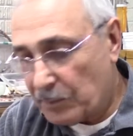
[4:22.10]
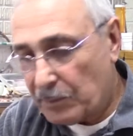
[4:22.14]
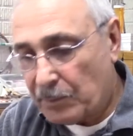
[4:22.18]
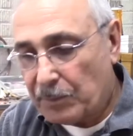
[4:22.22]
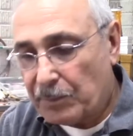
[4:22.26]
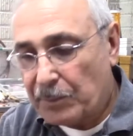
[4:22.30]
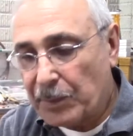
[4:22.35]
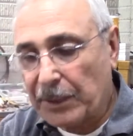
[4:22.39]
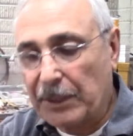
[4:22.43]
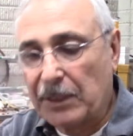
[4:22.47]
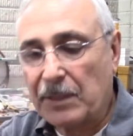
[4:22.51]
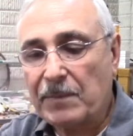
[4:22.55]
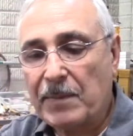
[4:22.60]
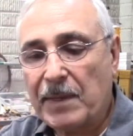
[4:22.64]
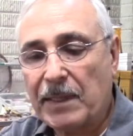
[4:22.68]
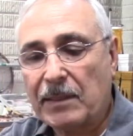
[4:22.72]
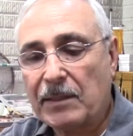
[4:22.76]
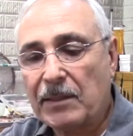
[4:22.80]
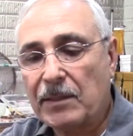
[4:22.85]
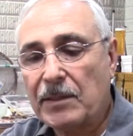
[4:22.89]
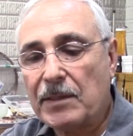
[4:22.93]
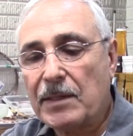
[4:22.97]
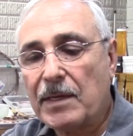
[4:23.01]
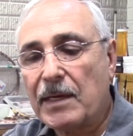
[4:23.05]
But to make
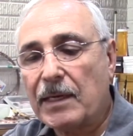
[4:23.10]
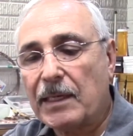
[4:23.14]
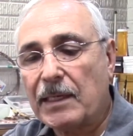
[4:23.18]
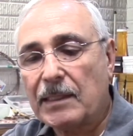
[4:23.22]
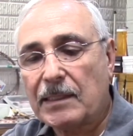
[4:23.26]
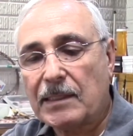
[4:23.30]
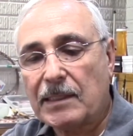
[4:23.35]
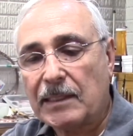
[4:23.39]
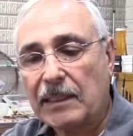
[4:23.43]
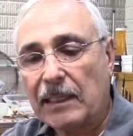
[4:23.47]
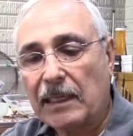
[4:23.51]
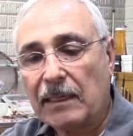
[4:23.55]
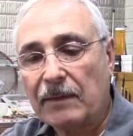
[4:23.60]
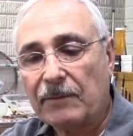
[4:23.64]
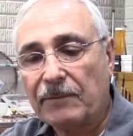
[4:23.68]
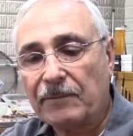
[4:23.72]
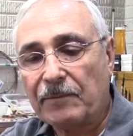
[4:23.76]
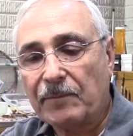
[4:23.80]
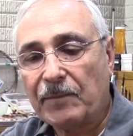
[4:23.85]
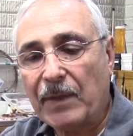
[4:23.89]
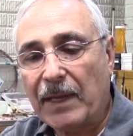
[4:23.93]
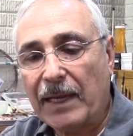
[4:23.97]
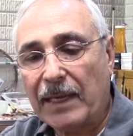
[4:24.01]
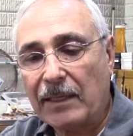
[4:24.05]
the die itself
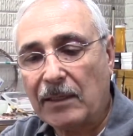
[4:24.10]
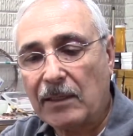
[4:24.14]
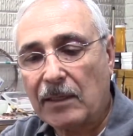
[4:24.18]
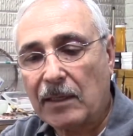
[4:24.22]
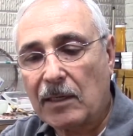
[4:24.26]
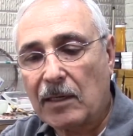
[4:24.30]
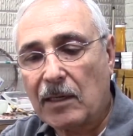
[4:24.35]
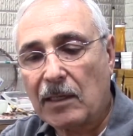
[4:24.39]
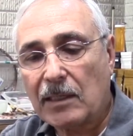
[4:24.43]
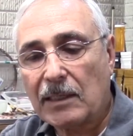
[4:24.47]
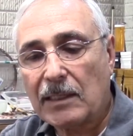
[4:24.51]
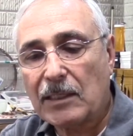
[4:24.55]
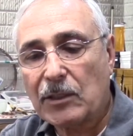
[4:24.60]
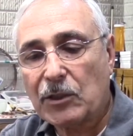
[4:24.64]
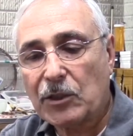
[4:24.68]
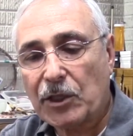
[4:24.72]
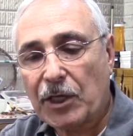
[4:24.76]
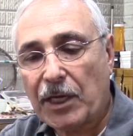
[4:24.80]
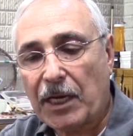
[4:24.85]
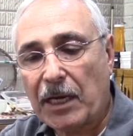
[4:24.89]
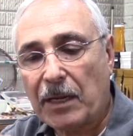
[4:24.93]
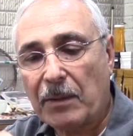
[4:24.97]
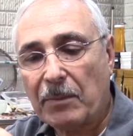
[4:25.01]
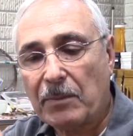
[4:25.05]
and to cut the
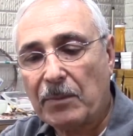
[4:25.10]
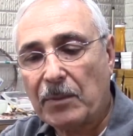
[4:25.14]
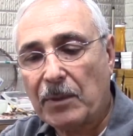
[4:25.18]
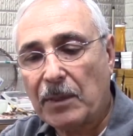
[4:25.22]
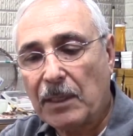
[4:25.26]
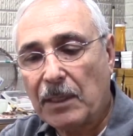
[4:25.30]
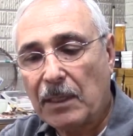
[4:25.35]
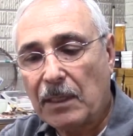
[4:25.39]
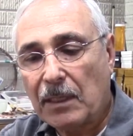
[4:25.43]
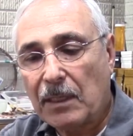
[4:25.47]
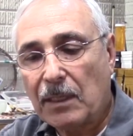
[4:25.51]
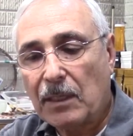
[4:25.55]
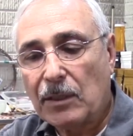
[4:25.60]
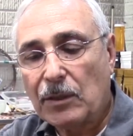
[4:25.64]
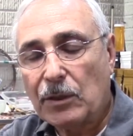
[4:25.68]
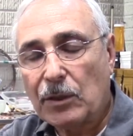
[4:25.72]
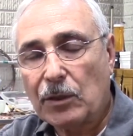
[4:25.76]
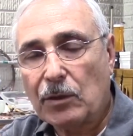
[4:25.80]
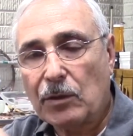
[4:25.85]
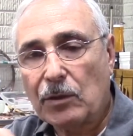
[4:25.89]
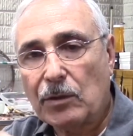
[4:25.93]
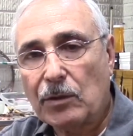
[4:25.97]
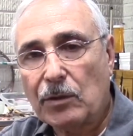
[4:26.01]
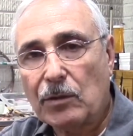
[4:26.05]
shape, you
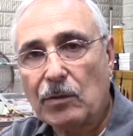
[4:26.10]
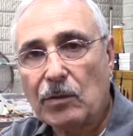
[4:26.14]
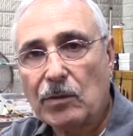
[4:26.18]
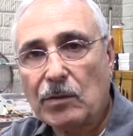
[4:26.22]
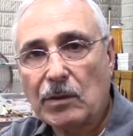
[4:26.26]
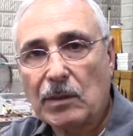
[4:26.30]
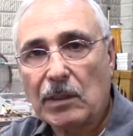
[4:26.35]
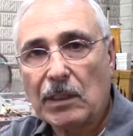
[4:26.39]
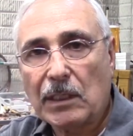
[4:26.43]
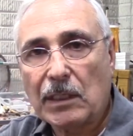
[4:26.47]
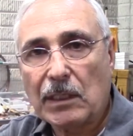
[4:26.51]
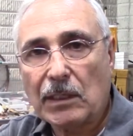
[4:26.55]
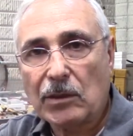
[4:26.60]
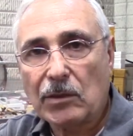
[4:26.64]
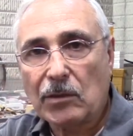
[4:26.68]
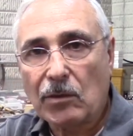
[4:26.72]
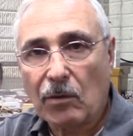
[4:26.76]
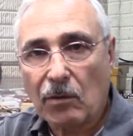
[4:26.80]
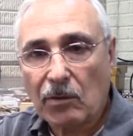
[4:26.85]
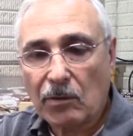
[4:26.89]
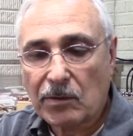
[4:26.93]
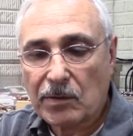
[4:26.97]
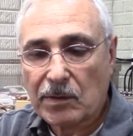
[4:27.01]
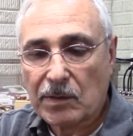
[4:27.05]
could use the
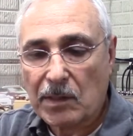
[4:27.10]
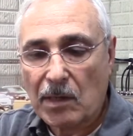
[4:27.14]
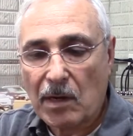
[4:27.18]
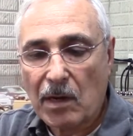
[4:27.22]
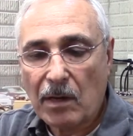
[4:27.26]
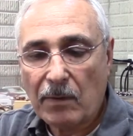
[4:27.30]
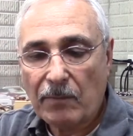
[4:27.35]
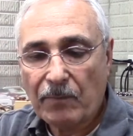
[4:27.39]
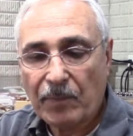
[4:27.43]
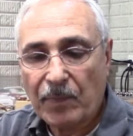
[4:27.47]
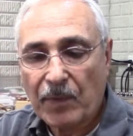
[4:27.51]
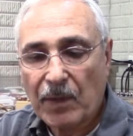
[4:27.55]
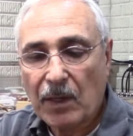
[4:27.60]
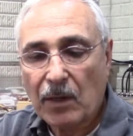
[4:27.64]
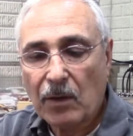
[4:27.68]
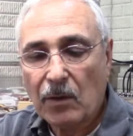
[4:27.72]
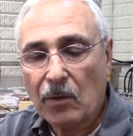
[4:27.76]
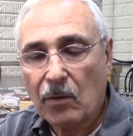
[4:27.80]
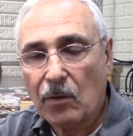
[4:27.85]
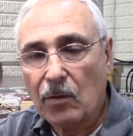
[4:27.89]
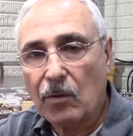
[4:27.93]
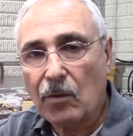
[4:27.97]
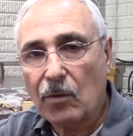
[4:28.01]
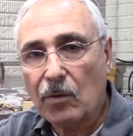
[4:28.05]
jeweler saw,
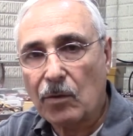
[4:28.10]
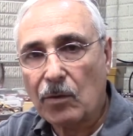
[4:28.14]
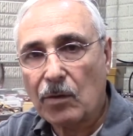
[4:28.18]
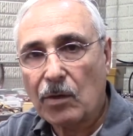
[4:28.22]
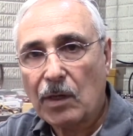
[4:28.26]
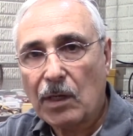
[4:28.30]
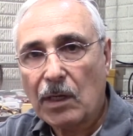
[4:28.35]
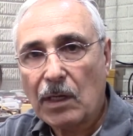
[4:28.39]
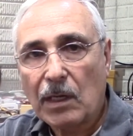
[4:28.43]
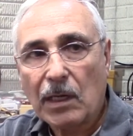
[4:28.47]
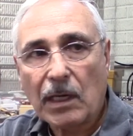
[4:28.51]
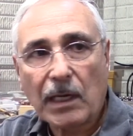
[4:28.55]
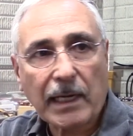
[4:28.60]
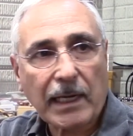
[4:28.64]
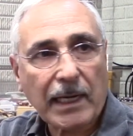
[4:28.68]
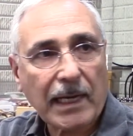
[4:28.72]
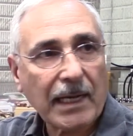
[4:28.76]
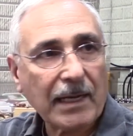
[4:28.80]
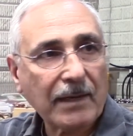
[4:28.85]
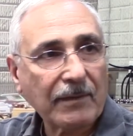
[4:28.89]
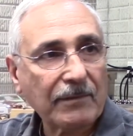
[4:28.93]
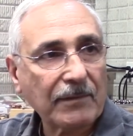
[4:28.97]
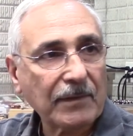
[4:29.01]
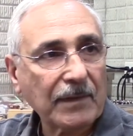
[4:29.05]
or I
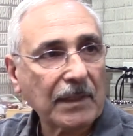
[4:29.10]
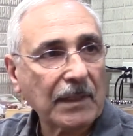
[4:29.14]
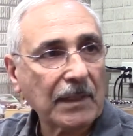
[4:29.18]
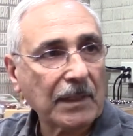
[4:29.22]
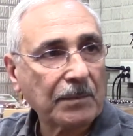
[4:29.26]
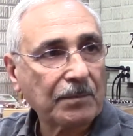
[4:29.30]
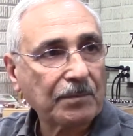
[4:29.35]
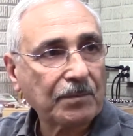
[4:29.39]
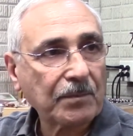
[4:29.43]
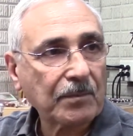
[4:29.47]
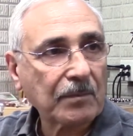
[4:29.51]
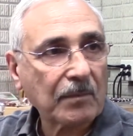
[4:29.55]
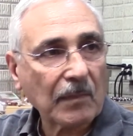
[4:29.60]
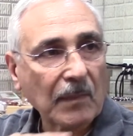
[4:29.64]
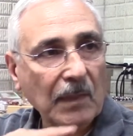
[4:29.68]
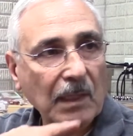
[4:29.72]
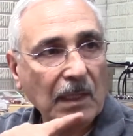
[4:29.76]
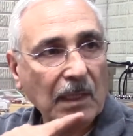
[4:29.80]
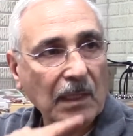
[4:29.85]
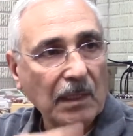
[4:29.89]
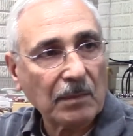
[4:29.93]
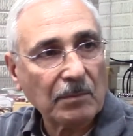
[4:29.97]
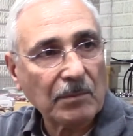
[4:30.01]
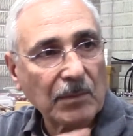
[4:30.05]
have
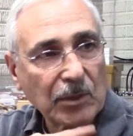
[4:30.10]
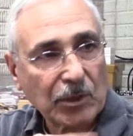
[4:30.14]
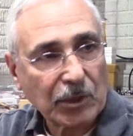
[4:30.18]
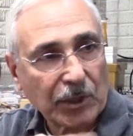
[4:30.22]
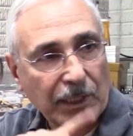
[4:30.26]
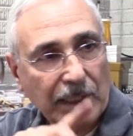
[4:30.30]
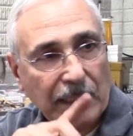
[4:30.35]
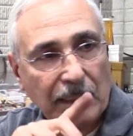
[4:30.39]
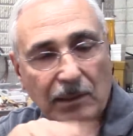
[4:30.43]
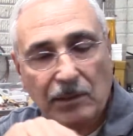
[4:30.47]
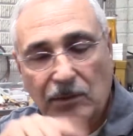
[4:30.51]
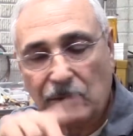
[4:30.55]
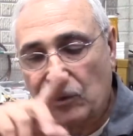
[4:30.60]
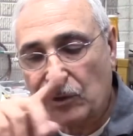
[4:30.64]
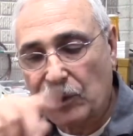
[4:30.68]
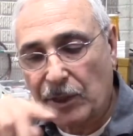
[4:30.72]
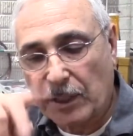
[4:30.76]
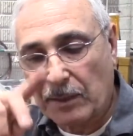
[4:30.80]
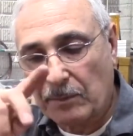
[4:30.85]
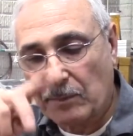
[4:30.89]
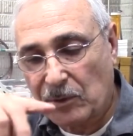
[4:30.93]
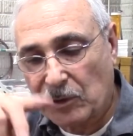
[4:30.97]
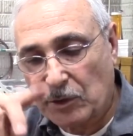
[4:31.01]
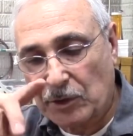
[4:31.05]

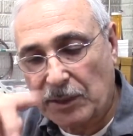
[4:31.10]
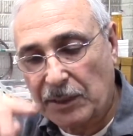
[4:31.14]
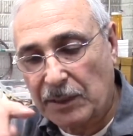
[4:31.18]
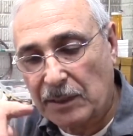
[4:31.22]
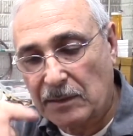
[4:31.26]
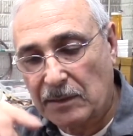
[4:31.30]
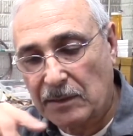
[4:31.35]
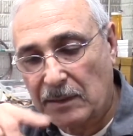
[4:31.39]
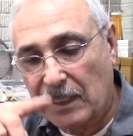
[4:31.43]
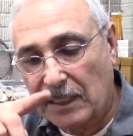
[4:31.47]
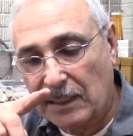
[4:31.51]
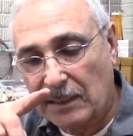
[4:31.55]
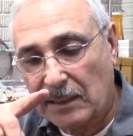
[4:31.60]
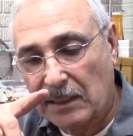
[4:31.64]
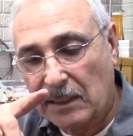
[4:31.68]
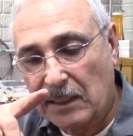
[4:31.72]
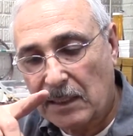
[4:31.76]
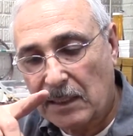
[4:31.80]
jig machines that